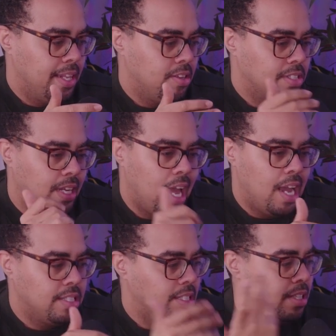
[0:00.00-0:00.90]
and there's a
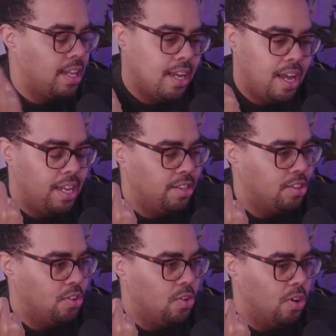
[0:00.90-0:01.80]
guy sitting in like a
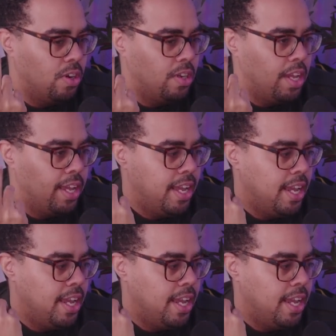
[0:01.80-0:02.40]
Honda Accord